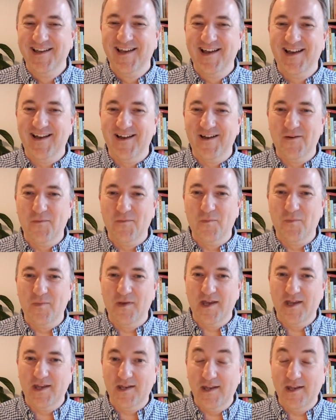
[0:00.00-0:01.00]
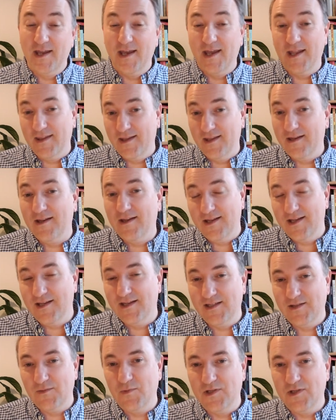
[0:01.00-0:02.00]
that it
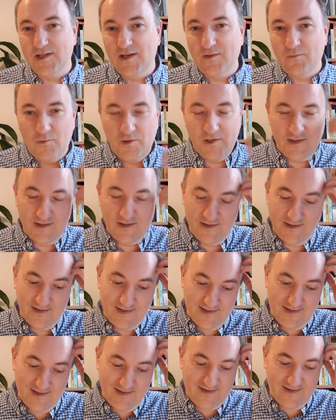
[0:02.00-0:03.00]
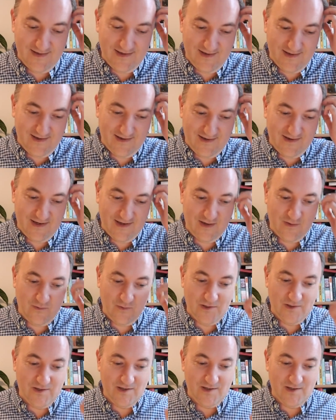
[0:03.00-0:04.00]
needed to be done with, you
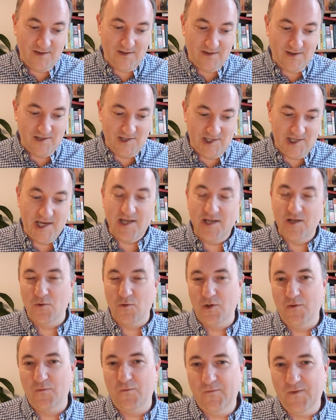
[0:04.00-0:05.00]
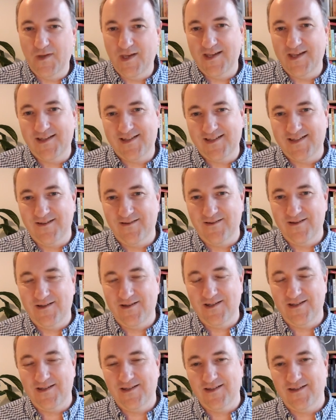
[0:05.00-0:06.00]
know, a genuine fit so that
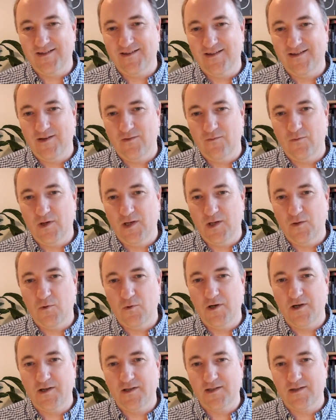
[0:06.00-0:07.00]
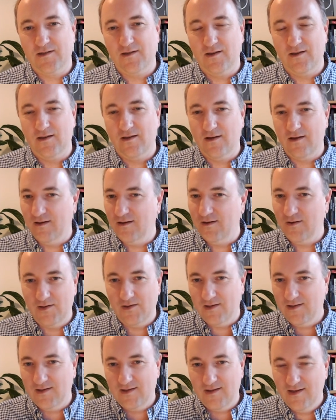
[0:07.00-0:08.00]
it really works. And I
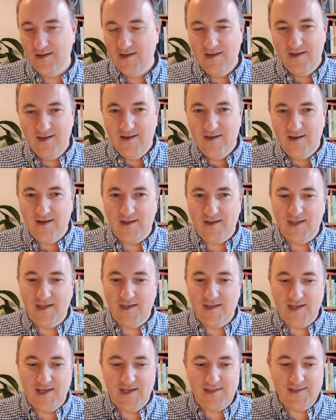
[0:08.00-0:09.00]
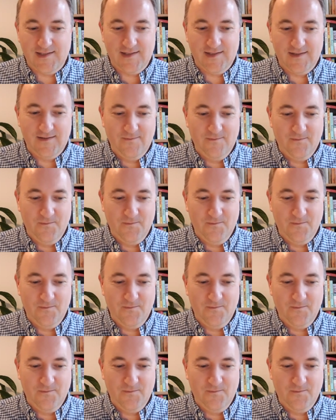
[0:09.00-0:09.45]
think that's